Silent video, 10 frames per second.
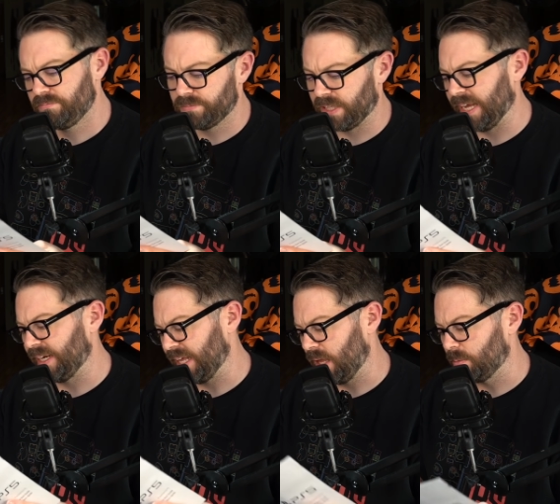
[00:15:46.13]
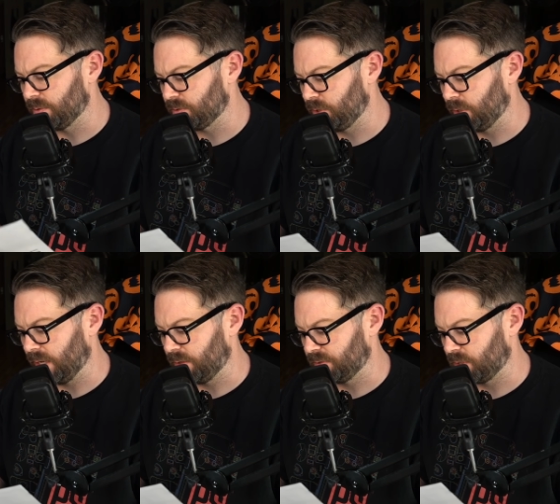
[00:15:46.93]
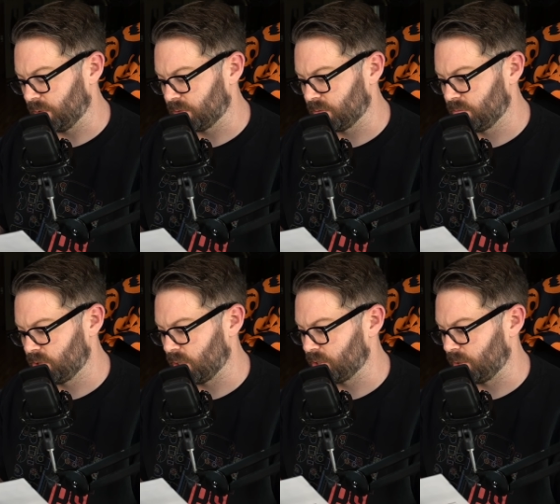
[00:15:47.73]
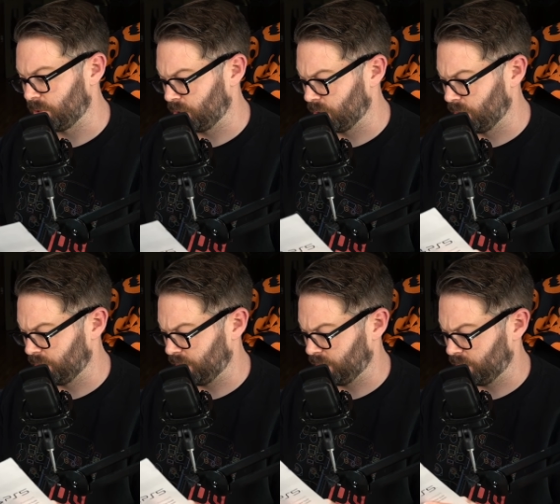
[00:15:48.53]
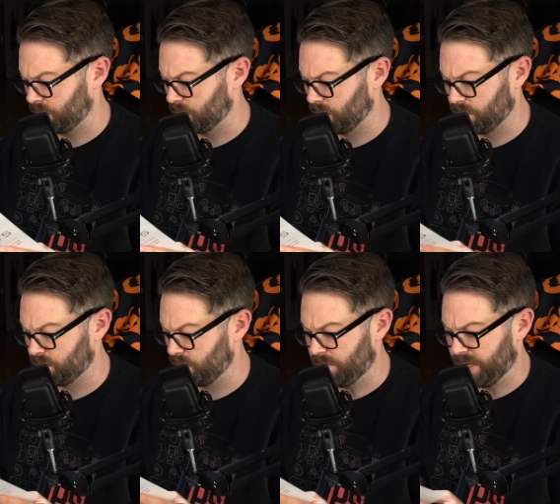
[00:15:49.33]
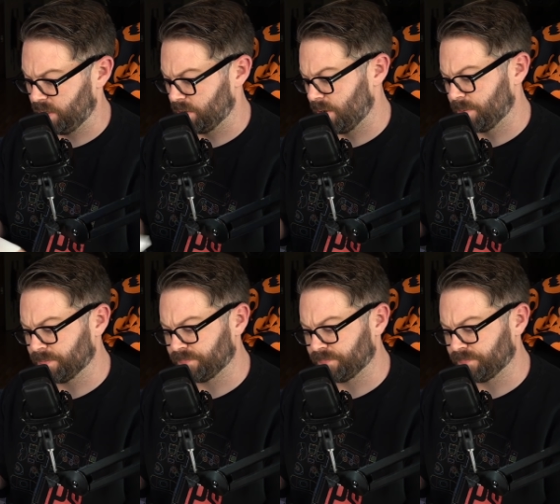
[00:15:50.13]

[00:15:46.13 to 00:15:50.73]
LAN cables, you know how this goes. Charging up your controllers, syncing your controllers, and then make it your own.